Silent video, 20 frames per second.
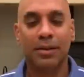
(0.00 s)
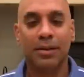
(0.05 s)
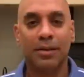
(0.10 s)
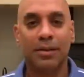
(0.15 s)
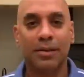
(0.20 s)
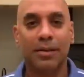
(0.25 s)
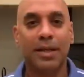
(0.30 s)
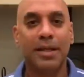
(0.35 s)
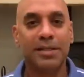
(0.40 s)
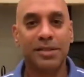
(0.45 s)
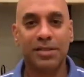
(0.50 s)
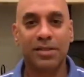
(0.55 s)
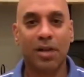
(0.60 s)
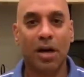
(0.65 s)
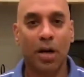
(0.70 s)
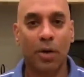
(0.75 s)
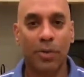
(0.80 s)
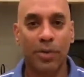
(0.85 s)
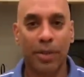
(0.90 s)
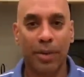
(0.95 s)
Let's
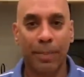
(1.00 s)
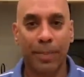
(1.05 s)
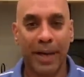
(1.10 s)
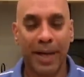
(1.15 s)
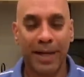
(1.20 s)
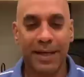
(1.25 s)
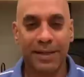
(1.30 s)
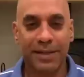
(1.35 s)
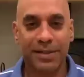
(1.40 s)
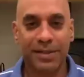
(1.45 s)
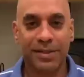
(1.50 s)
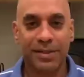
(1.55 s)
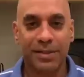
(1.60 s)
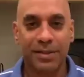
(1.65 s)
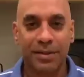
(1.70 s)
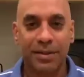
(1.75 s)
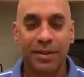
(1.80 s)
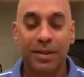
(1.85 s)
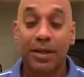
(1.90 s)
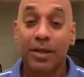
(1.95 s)
start with the bass.
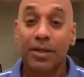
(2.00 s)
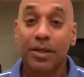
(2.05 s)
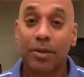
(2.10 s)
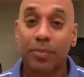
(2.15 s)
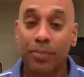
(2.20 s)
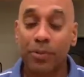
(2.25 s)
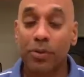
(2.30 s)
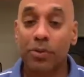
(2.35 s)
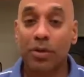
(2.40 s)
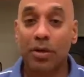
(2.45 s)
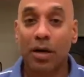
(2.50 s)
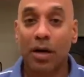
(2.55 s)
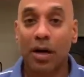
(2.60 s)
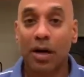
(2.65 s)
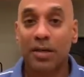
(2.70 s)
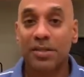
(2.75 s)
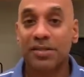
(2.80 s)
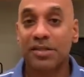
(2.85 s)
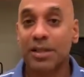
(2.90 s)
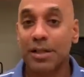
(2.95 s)
The
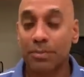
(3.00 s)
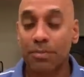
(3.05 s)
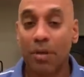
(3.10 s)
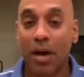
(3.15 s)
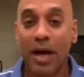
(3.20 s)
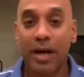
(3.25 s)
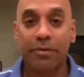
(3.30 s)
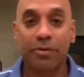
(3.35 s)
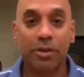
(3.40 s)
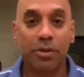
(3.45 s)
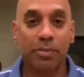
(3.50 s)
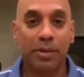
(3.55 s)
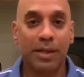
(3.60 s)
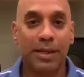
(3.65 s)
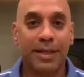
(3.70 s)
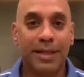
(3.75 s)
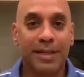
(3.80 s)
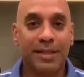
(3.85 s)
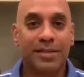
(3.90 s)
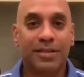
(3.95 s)
Buchardts, in my room at
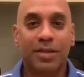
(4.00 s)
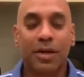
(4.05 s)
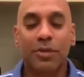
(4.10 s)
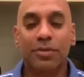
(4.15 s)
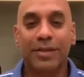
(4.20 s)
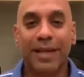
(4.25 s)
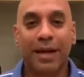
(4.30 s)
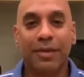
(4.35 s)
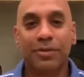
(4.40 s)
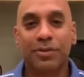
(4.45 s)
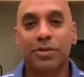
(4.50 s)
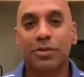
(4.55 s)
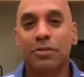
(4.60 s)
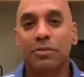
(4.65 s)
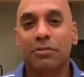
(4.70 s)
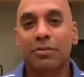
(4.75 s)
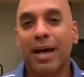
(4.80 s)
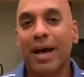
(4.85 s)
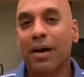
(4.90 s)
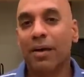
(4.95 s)
least, go down to
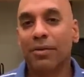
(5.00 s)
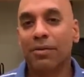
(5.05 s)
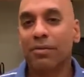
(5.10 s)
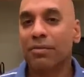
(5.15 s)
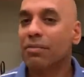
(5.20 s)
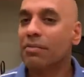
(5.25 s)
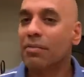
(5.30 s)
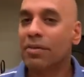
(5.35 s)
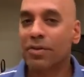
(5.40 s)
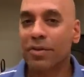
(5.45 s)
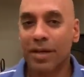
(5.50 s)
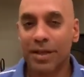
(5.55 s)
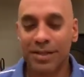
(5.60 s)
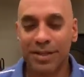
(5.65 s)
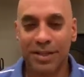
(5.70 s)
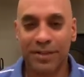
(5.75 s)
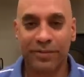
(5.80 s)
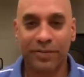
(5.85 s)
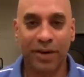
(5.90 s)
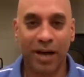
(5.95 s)
around
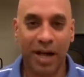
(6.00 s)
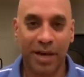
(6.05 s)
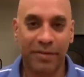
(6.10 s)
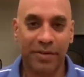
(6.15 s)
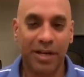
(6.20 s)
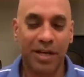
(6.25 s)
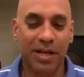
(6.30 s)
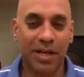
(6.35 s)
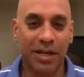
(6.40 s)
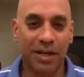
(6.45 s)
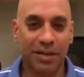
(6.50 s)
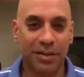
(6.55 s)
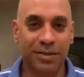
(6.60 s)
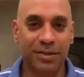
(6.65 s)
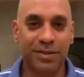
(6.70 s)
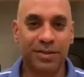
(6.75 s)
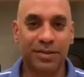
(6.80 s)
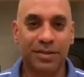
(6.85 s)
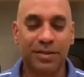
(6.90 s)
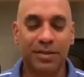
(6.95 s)
35
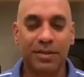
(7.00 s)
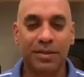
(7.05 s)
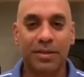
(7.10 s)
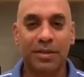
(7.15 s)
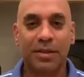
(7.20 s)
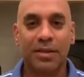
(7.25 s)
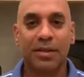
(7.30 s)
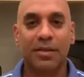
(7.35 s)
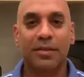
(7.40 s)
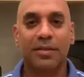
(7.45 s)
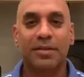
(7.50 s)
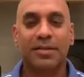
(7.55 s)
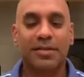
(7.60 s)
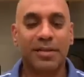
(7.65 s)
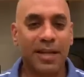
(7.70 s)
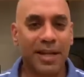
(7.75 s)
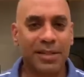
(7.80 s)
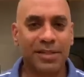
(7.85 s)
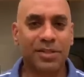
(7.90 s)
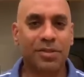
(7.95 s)
Hertz. The
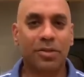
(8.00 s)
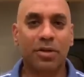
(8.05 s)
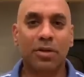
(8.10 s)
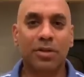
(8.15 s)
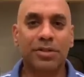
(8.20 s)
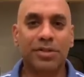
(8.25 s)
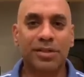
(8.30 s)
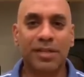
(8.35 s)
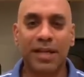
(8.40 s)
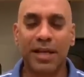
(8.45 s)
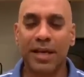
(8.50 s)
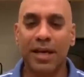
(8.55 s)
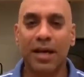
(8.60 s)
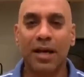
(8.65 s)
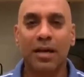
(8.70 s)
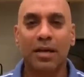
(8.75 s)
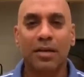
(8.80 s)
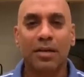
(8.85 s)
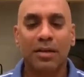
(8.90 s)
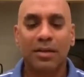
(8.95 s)
Celestions
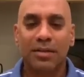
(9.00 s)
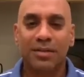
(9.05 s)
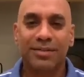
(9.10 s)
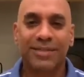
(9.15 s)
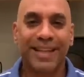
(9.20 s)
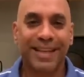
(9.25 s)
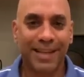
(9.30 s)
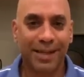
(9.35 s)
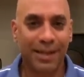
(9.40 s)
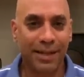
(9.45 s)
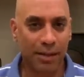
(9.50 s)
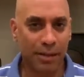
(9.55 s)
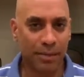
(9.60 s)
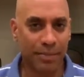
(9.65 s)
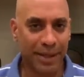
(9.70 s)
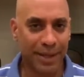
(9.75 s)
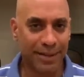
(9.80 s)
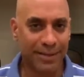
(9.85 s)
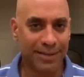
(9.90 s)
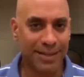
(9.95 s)
here dig a little
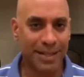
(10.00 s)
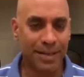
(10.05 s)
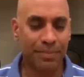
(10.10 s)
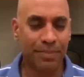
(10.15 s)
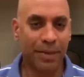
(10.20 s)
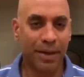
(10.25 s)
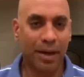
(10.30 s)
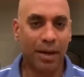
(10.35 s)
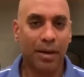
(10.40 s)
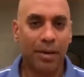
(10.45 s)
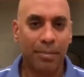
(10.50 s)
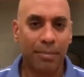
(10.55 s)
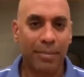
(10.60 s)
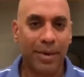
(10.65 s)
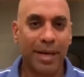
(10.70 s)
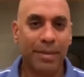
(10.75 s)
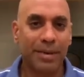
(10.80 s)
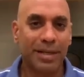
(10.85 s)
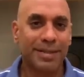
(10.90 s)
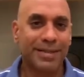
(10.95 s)
bit deeper,
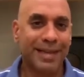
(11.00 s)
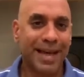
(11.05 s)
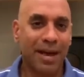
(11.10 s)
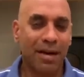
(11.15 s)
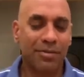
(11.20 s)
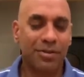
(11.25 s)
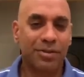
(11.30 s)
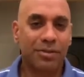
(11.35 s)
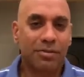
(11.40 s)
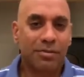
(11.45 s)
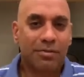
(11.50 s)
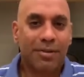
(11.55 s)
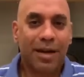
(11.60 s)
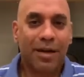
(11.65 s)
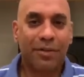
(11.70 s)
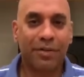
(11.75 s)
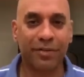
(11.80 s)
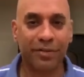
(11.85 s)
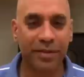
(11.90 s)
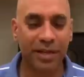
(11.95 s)
maybe down to
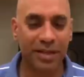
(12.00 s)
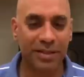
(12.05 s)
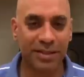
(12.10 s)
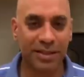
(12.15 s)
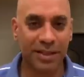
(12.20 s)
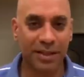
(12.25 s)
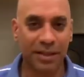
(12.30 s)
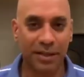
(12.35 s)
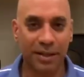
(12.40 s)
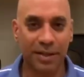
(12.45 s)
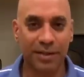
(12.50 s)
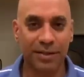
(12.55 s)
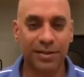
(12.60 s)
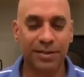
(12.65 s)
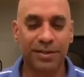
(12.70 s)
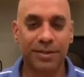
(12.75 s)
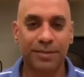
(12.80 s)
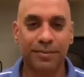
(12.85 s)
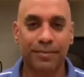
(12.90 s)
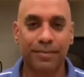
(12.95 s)
around 30 Hertz.